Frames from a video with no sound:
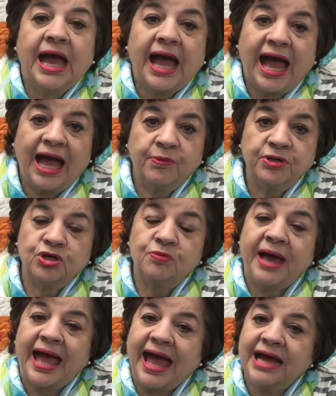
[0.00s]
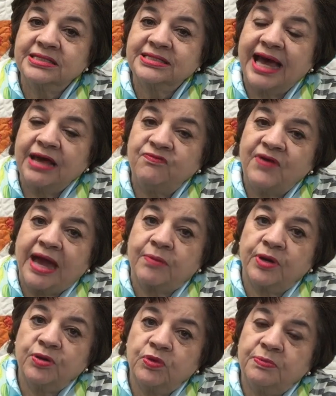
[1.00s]
I would do my outside
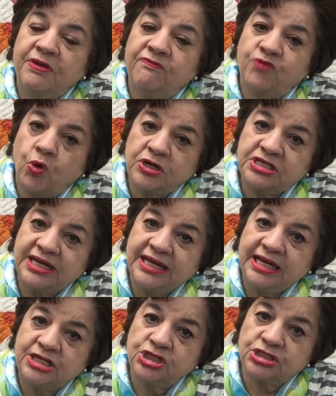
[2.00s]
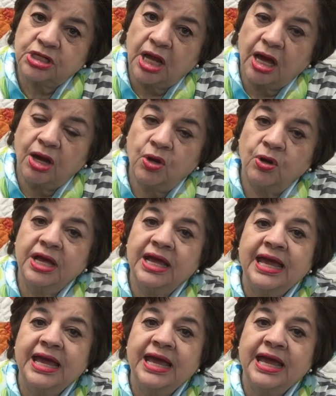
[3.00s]
fabric would be 14 inches long